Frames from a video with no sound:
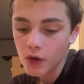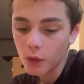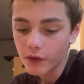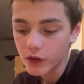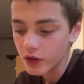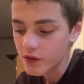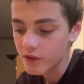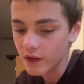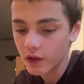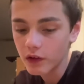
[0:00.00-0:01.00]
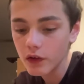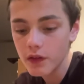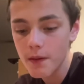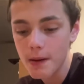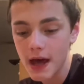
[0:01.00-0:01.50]
While the good is very
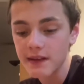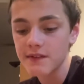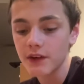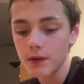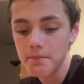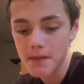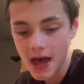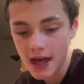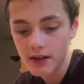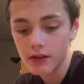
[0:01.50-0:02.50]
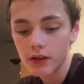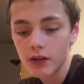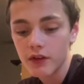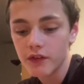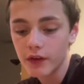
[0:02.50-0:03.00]
good, the bad is very bad.
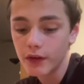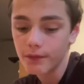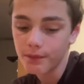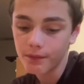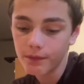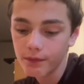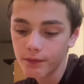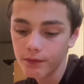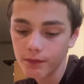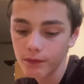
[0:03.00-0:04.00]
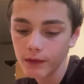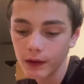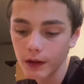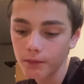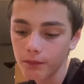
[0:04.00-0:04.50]
So,
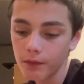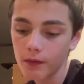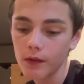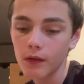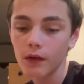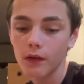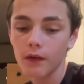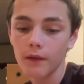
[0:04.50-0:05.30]
yeah.